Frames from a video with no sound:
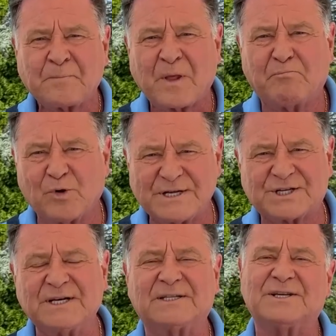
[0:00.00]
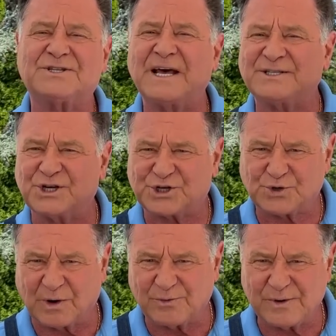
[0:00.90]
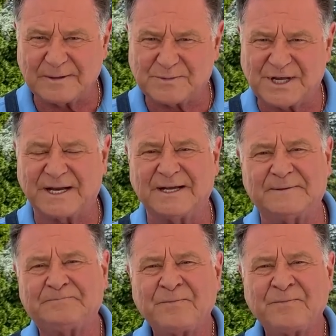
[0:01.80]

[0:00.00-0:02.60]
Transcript: brisket, this has the short ribs in it.